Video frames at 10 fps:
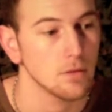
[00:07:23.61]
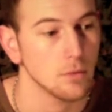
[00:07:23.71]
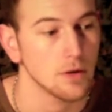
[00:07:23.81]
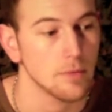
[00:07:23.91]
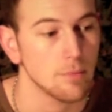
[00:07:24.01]

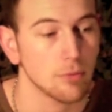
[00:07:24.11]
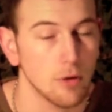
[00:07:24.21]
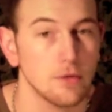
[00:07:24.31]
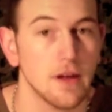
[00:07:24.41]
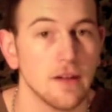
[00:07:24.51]
We're going to be
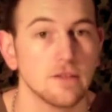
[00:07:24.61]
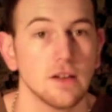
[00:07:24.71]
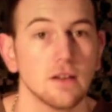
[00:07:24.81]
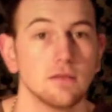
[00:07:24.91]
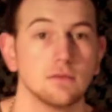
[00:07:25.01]

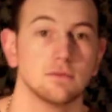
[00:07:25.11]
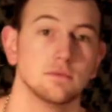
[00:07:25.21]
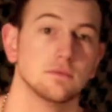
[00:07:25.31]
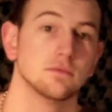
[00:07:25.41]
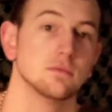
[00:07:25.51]
protesting
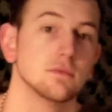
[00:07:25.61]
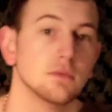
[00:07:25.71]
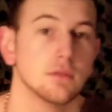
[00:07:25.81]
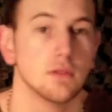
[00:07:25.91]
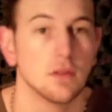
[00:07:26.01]

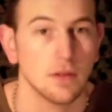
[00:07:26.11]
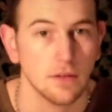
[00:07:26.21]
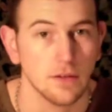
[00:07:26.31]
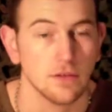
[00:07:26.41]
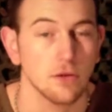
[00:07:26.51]

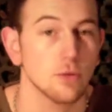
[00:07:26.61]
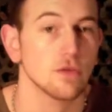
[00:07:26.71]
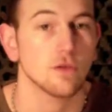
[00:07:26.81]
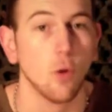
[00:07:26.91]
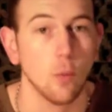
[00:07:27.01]
this new
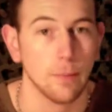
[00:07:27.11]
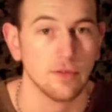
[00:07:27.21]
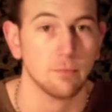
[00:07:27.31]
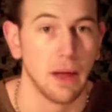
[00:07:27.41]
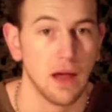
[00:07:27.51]
assault
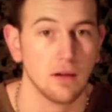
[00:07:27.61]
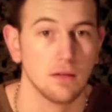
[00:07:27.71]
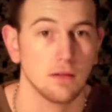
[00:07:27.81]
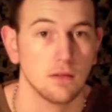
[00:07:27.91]
weapons ban